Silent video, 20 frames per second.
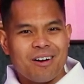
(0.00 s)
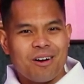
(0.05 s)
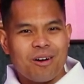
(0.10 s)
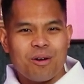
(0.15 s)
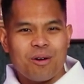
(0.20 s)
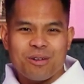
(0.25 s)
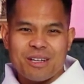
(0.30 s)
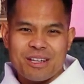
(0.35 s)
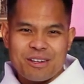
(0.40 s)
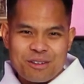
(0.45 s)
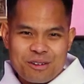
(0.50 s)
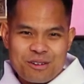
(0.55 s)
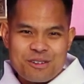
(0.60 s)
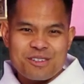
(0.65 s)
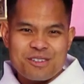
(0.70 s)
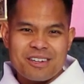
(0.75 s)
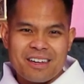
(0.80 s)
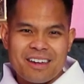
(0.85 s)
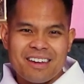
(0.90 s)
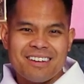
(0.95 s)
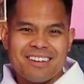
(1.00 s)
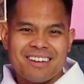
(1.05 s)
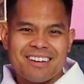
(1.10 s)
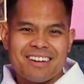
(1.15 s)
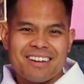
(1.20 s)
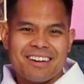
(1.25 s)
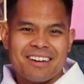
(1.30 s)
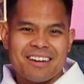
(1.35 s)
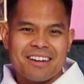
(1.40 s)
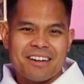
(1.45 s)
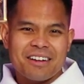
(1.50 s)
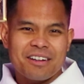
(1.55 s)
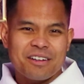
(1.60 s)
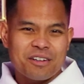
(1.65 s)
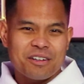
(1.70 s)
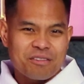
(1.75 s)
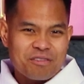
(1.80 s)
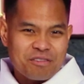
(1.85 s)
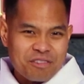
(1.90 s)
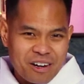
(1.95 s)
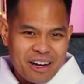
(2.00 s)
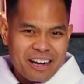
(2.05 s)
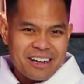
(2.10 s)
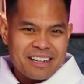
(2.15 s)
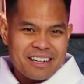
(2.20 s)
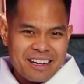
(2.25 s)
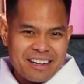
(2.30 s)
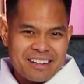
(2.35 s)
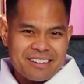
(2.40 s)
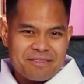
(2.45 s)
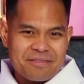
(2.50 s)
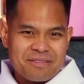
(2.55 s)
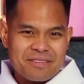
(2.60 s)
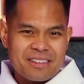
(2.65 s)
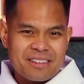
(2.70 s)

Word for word: Holy Thursday, Good Friday,